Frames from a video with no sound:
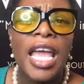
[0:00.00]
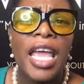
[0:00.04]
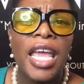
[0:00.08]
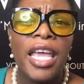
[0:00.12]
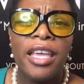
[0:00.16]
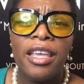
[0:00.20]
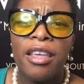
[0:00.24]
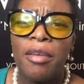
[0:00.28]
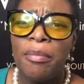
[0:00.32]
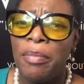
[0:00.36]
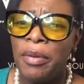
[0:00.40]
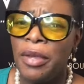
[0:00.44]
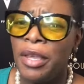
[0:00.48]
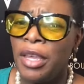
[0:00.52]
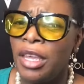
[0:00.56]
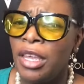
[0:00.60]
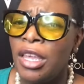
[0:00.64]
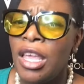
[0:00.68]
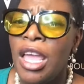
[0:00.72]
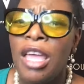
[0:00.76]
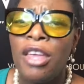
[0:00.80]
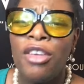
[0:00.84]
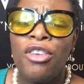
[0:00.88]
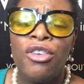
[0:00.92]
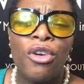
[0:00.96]
it could be
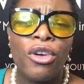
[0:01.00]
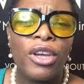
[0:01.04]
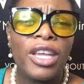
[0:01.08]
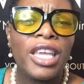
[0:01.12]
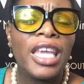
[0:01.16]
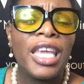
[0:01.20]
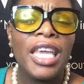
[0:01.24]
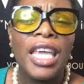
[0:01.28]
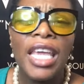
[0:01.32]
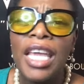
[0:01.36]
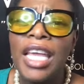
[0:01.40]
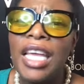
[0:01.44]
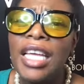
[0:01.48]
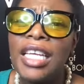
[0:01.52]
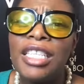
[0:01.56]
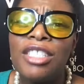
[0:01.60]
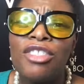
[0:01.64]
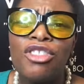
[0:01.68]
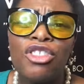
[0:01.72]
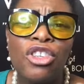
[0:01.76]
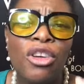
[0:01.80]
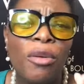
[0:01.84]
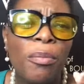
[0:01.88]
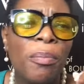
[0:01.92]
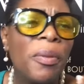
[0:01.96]
your
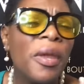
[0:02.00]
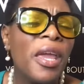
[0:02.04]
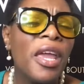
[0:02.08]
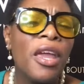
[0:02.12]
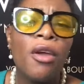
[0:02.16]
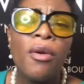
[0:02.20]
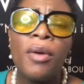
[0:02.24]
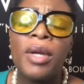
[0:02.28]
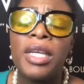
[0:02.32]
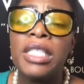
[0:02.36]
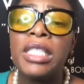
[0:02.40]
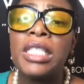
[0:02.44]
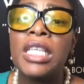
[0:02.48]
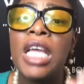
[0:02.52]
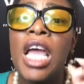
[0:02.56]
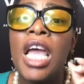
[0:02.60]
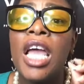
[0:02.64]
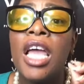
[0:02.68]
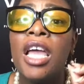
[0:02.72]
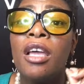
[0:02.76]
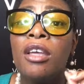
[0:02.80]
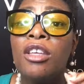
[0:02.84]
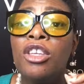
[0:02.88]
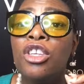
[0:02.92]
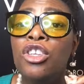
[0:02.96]
kids, your parents.
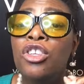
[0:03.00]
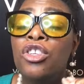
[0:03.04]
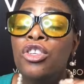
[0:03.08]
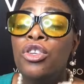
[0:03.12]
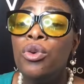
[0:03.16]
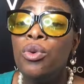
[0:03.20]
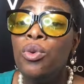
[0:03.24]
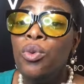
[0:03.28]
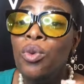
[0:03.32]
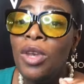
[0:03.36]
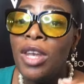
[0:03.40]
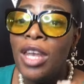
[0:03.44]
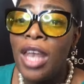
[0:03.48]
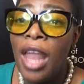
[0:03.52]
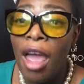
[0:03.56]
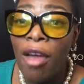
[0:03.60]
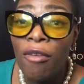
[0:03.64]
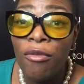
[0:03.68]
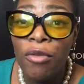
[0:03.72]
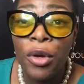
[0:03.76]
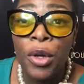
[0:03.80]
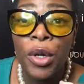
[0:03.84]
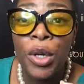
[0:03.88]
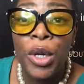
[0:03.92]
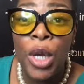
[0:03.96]
You
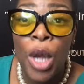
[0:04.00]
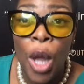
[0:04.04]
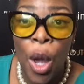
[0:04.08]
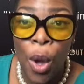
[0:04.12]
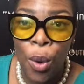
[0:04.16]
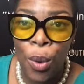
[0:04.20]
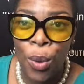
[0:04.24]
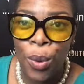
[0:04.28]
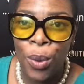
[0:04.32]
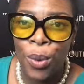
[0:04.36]
never know